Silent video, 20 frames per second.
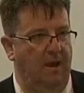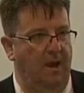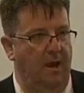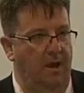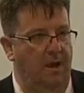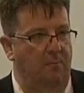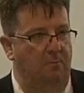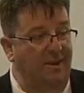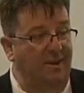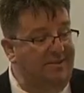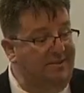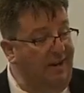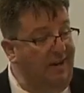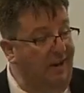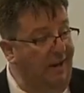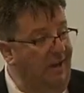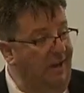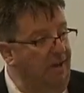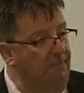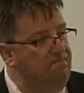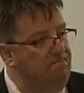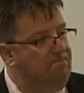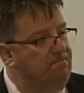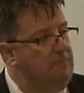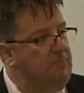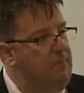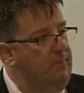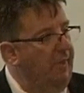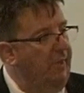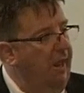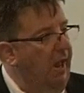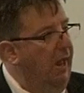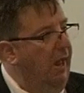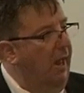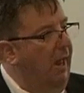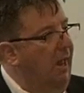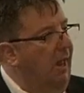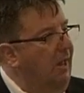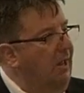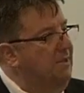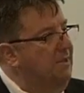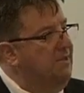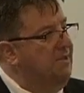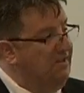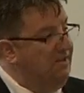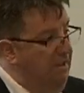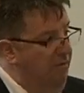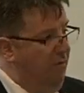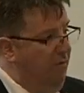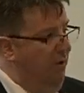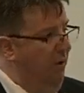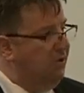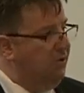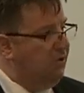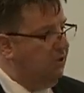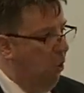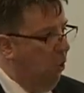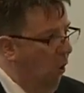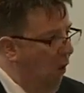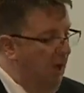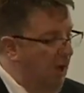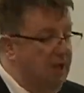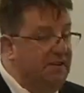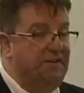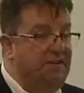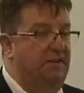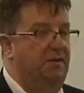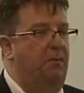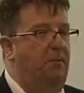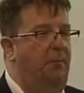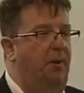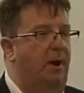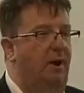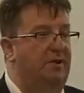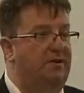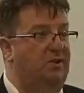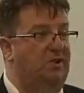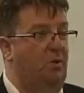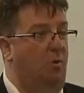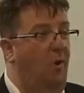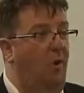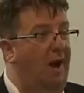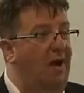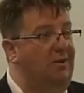Basically, several scholars in the past quite